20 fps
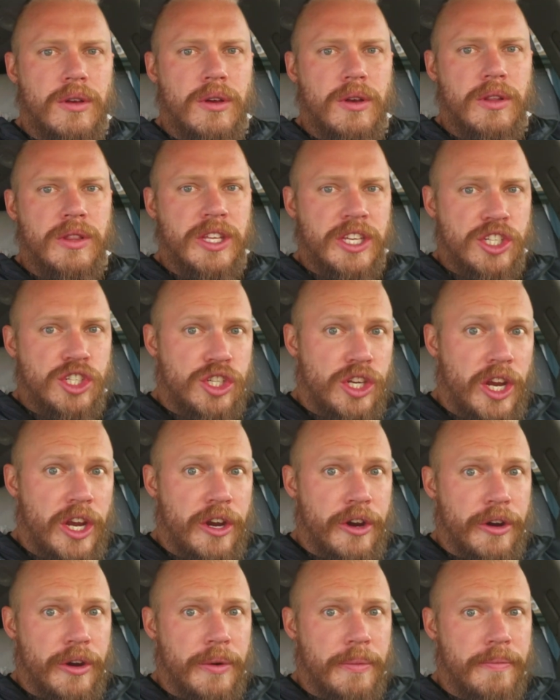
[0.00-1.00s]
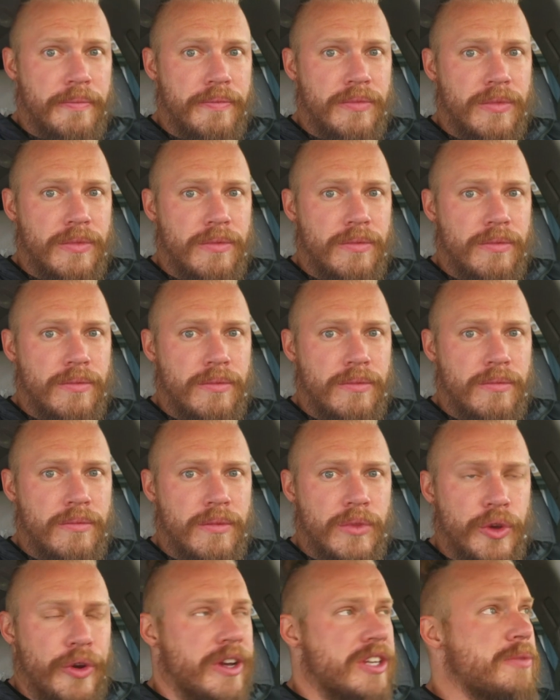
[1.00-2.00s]
This year,
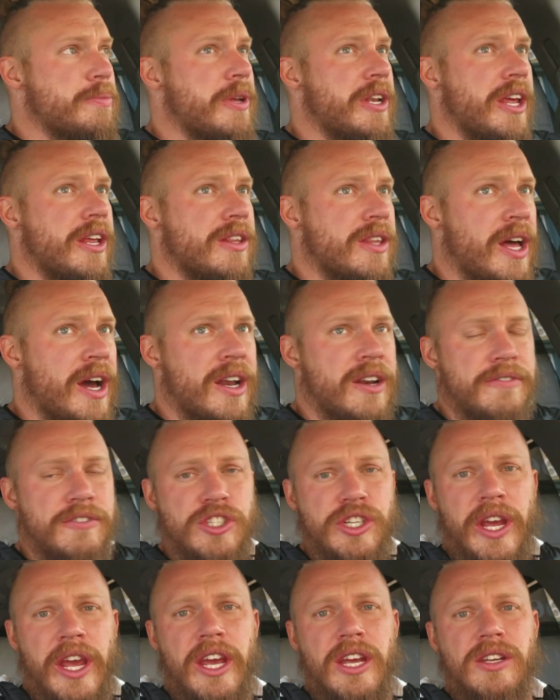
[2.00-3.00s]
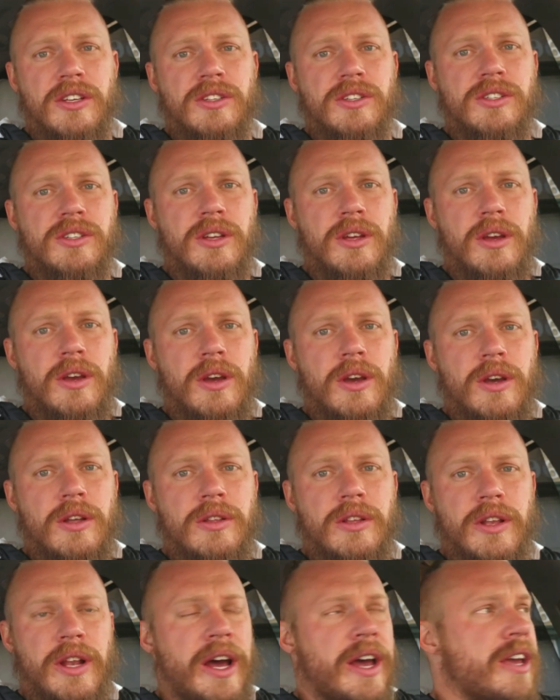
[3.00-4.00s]
there has been a lot of change
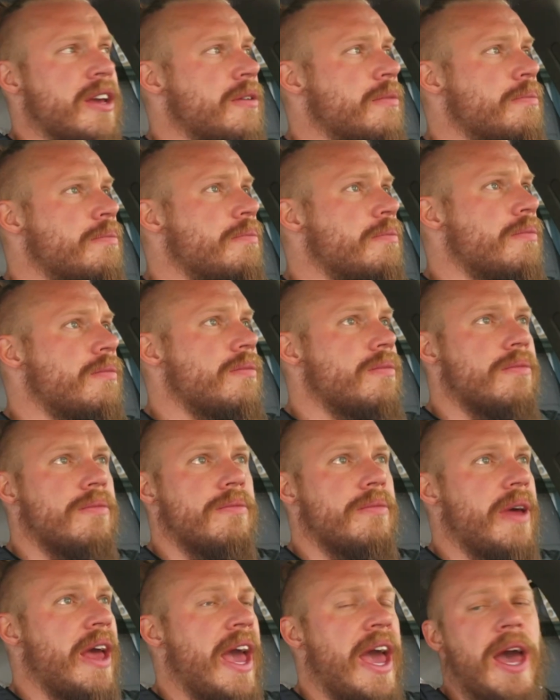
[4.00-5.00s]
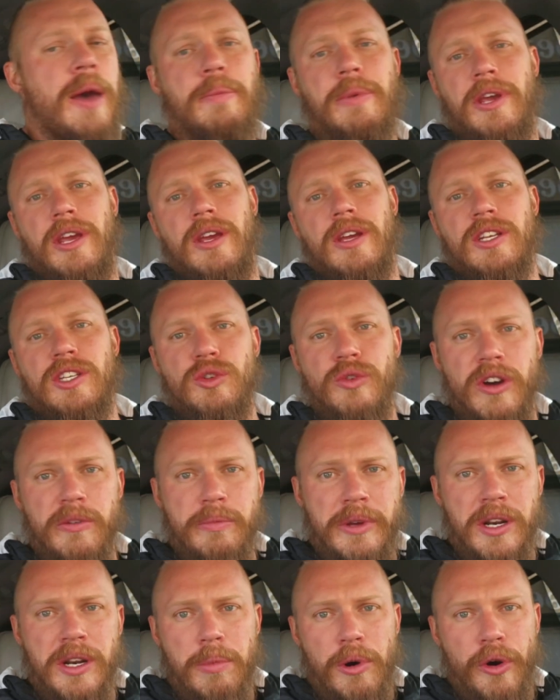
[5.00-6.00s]
that I am happy to have been
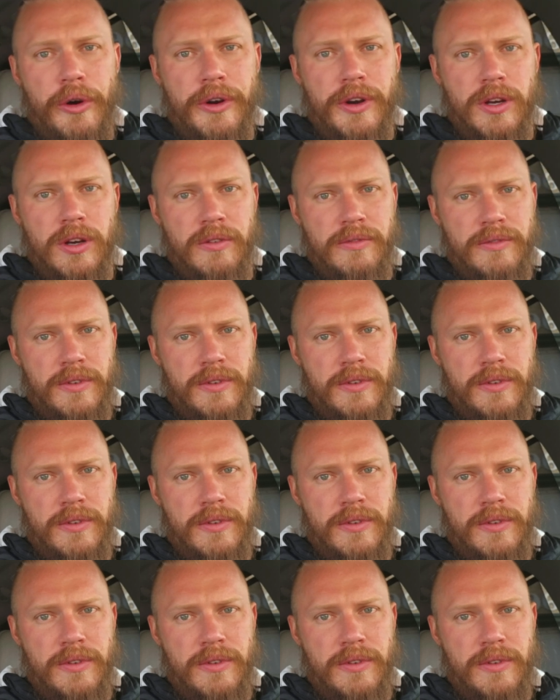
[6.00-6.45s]
a part of.